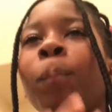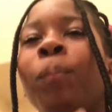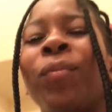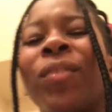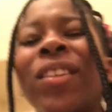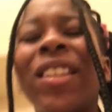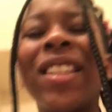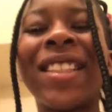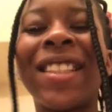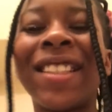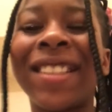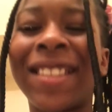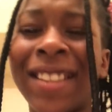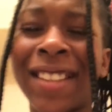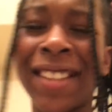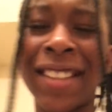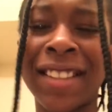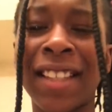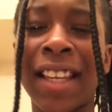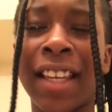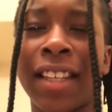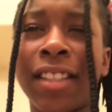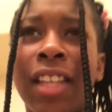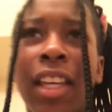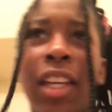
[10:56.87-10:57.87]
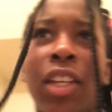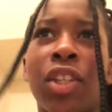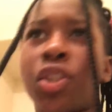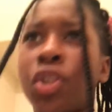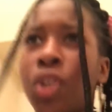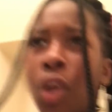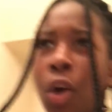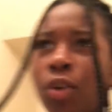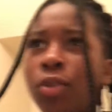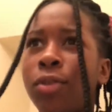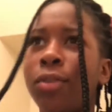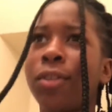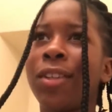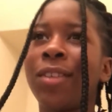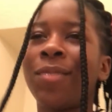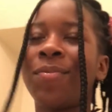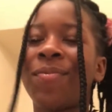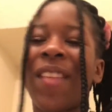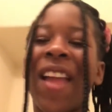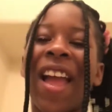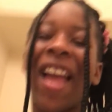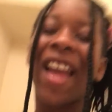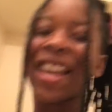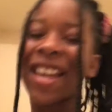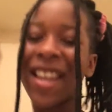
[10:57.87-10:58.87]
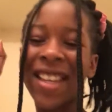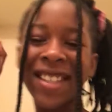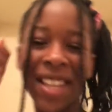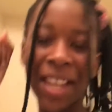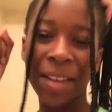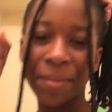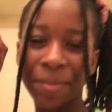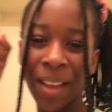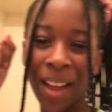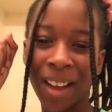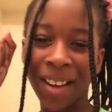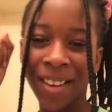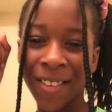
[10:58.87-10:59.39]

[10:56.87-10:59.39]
This doesn't taste like salt because I'm not